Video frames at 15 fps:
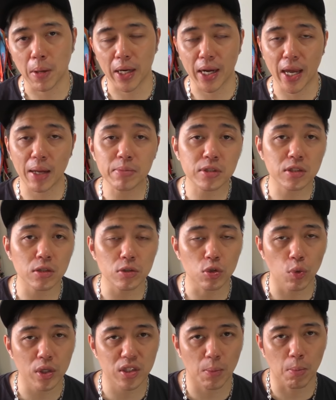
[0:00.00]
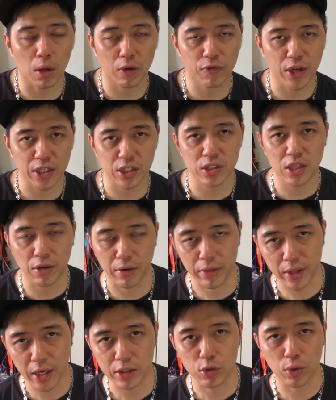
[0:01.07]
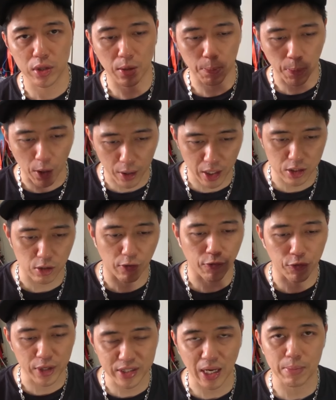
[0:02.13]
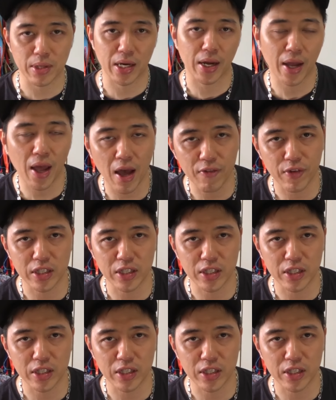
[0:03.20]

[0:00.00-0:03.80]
but I am still doing some modifications here and there during the pockets of free time that I have,